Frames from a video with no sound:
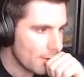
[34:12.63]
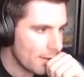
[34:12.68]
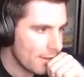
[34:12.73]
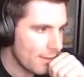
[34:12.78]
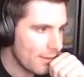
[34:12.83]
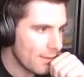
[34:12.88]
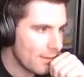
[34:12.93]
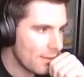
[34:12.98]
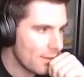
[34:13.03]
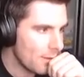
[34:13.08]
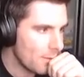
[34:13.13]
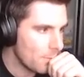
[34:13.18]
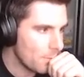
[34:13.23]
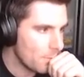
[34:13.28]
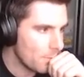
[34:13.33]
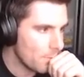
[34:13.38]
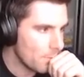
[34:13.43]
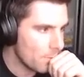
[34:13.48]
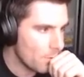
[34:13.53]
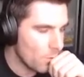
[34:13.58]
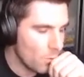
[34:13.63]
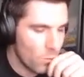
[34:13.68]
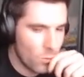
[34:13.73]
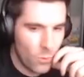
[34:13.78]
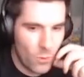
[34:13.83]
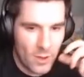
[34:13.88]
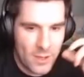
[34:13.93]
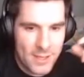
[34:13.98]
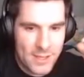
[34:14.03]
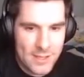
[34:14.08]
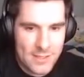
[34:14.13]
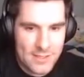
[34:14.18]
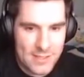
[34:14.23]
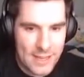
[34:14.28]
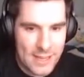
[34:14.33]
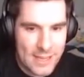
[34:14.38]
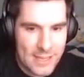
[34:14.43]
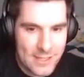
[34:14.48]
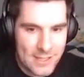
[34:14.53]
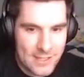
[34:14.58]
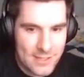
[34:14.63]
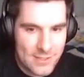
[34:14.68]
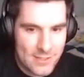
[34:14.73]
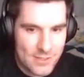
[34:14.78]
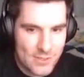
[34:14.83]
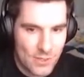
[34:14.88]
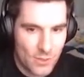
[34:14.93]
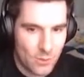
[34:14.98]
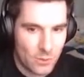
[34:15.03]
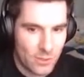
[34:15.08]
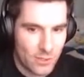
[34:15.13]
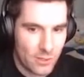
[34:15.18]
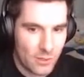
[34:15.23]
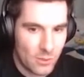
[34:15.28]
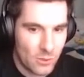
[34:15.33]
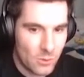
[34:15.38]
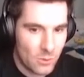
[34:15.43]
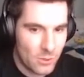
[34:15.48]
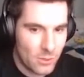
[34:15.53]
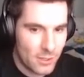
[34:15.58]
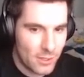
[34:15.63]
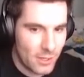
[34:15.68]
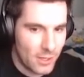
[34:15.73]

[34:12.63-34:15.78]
Why is Hades so low?